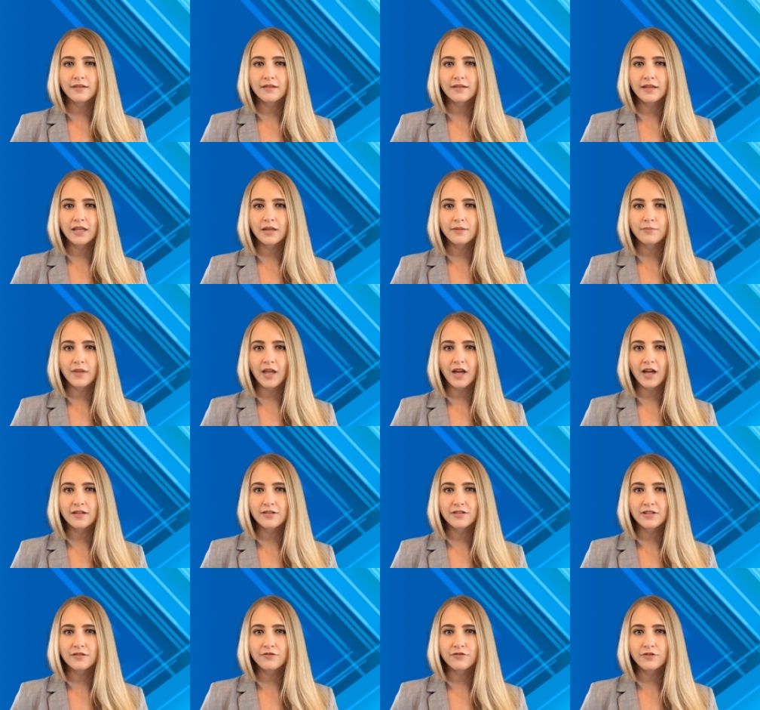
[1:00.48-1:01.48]
In a
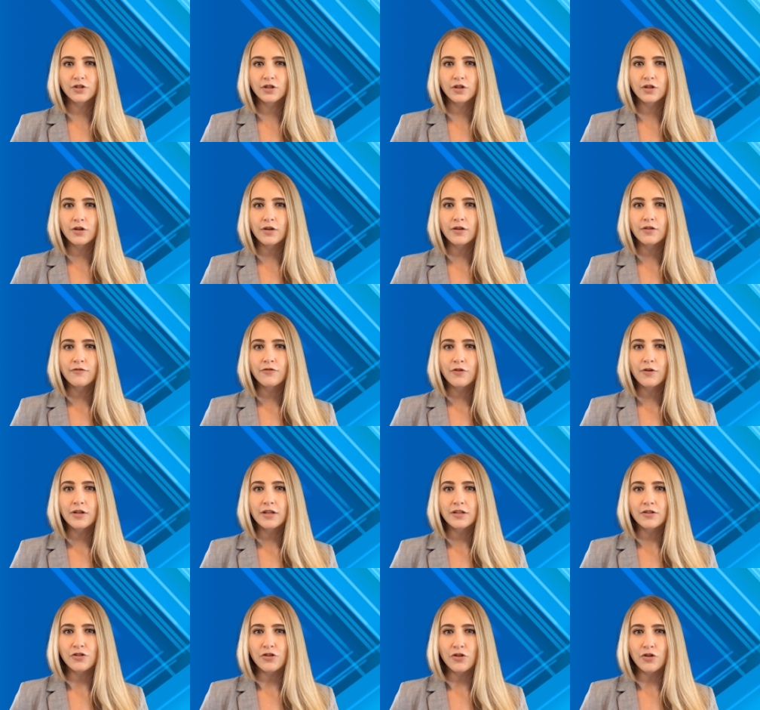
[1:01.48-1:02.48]
positive turn for
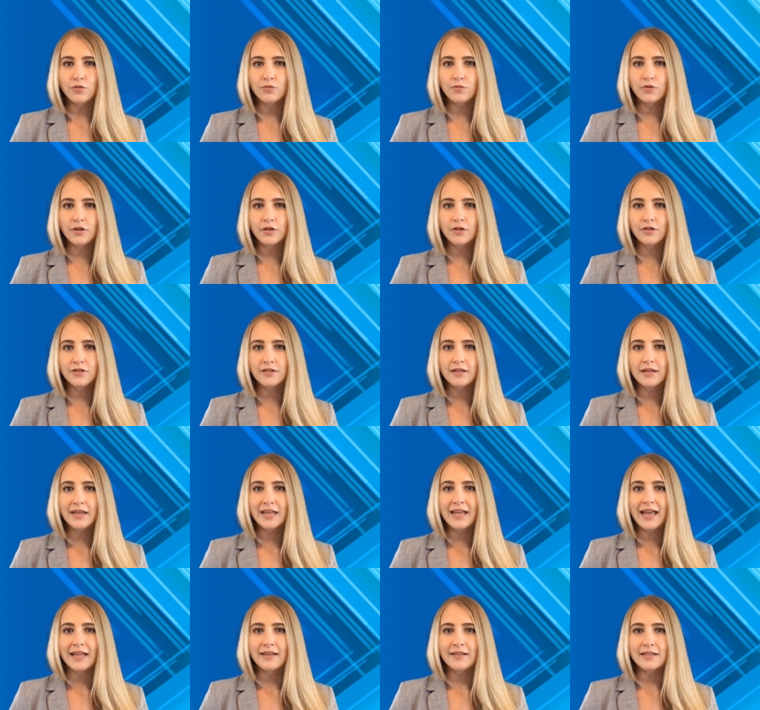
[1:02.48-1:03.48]
consumers,
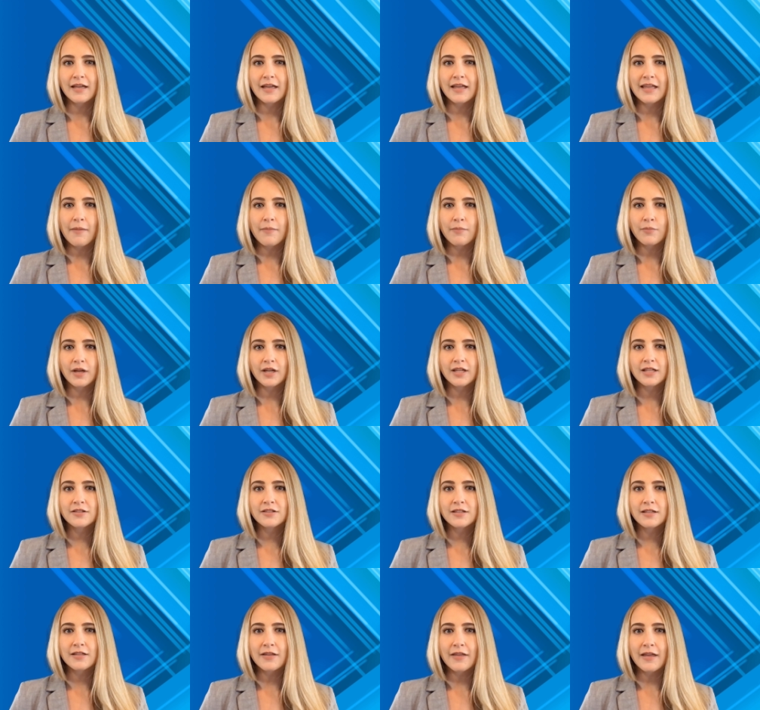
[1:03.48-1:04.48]
gasoline
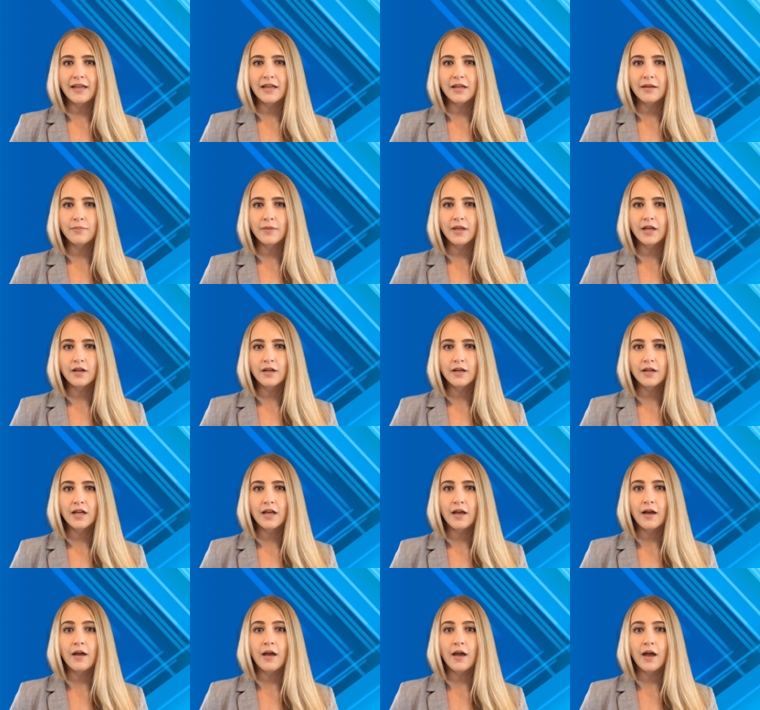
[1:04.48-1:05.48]
prices in
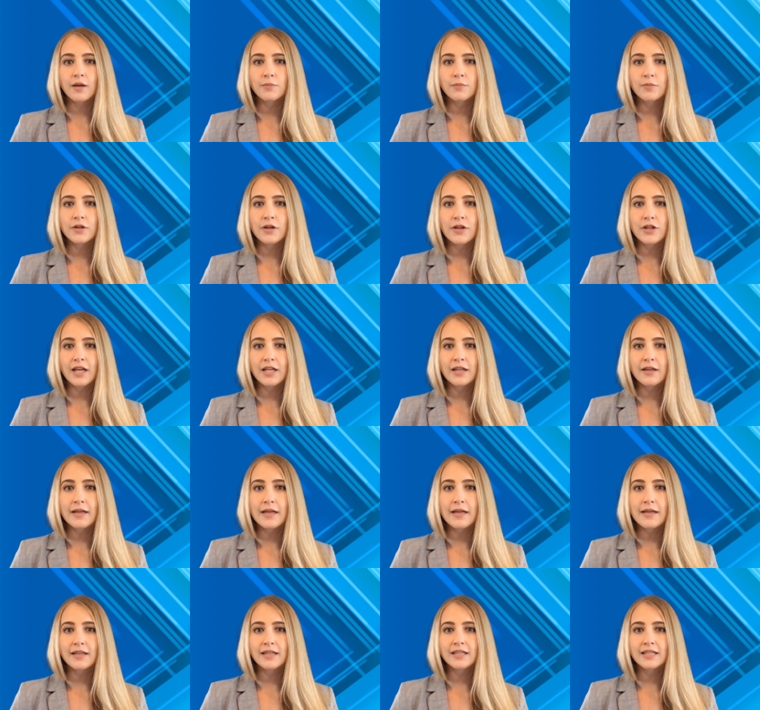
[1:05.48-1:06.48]
America are
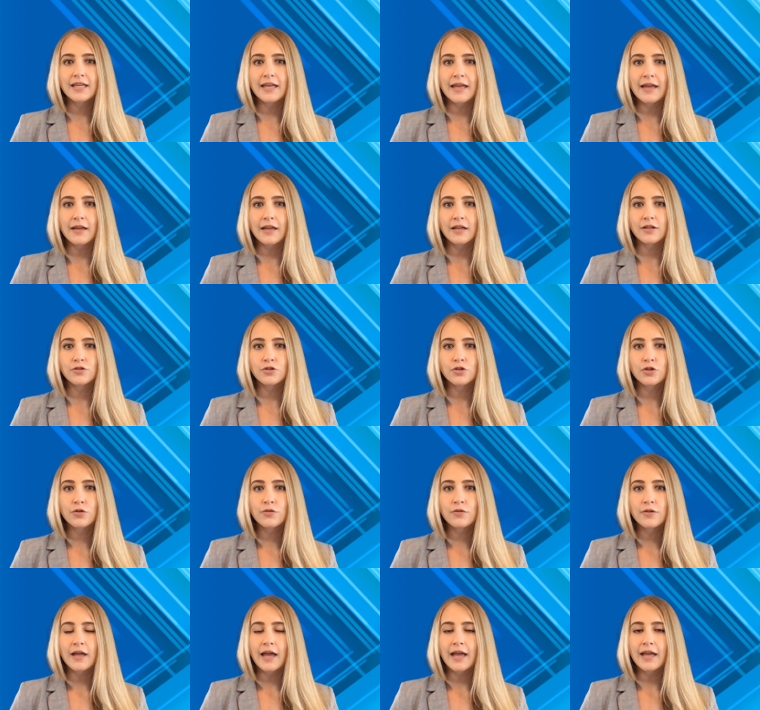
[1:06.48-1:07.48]
projected to hit a
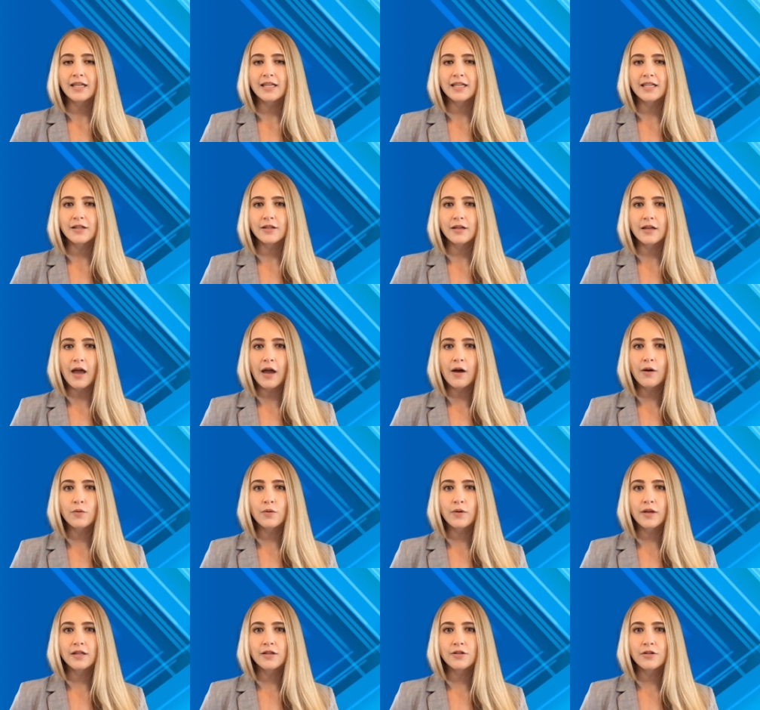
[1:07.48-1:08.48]
two-decade
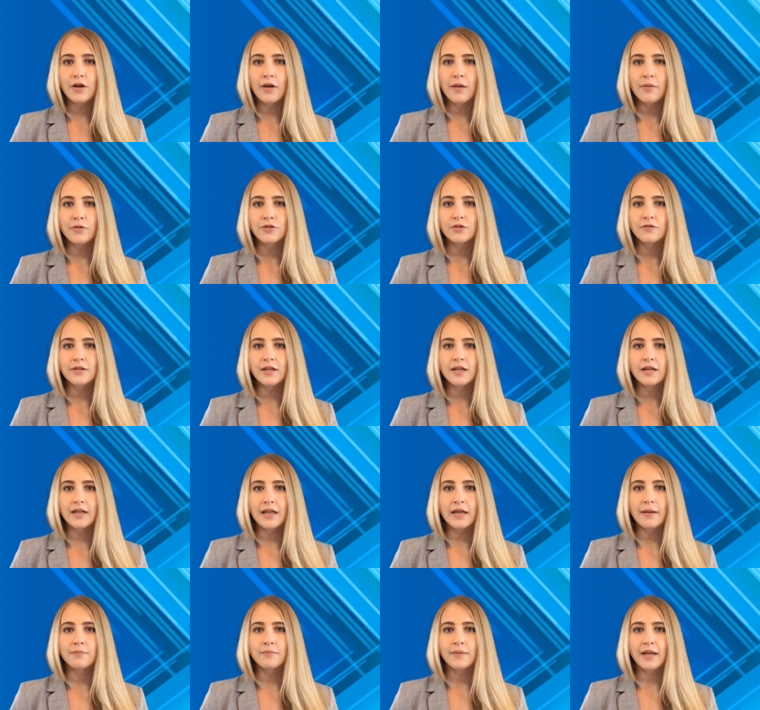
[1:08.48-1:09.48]
low in terms of their
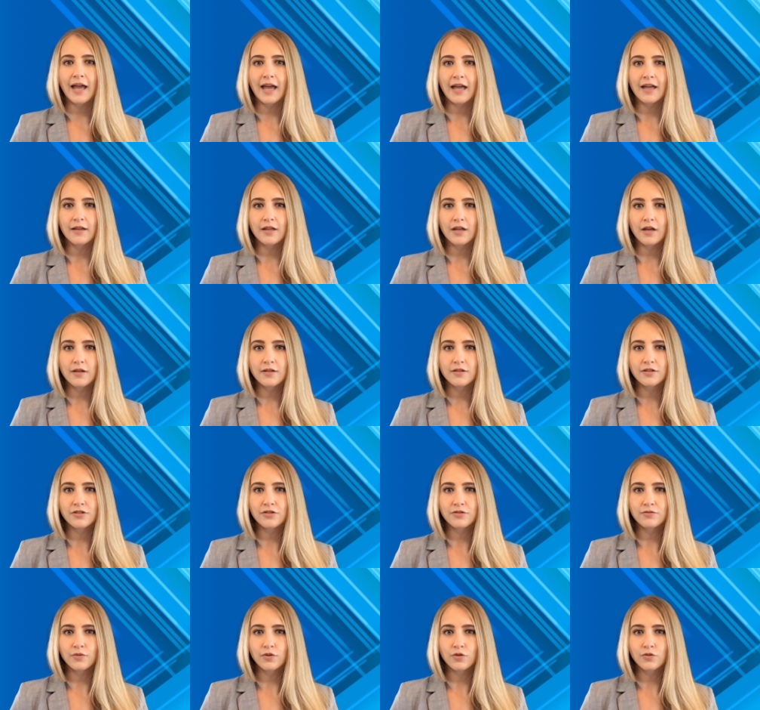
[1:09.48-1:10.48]
impact on
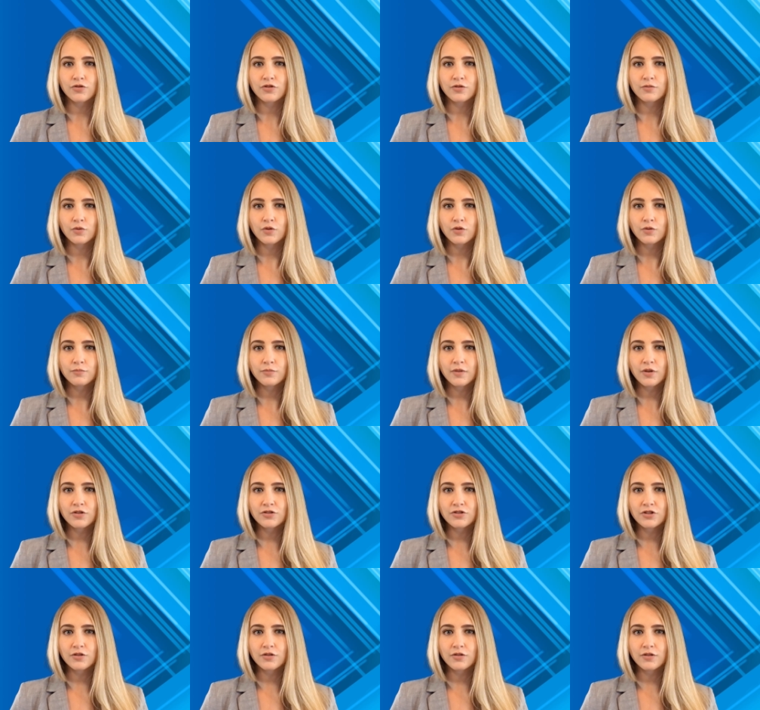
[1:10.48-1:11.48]
disposable
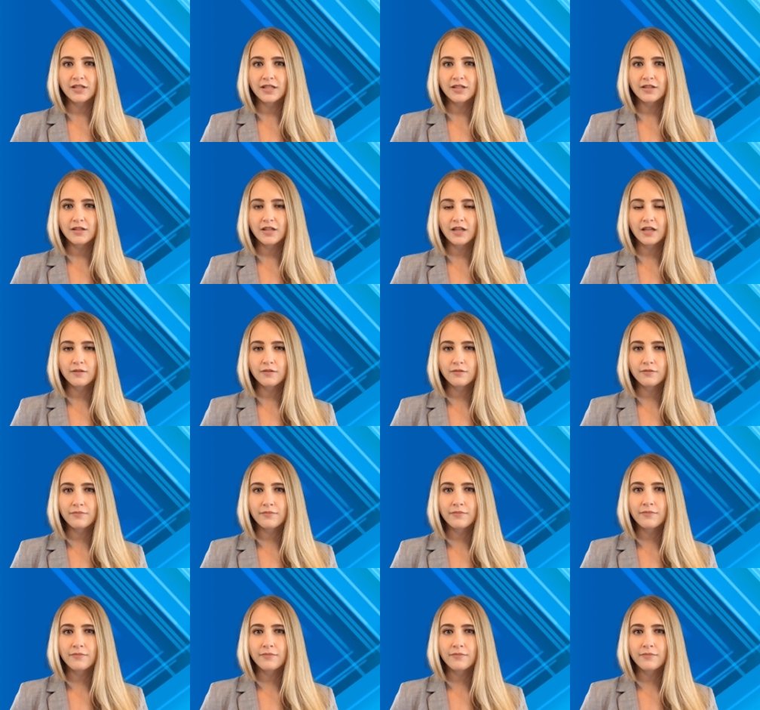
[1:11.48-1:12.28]
personal income.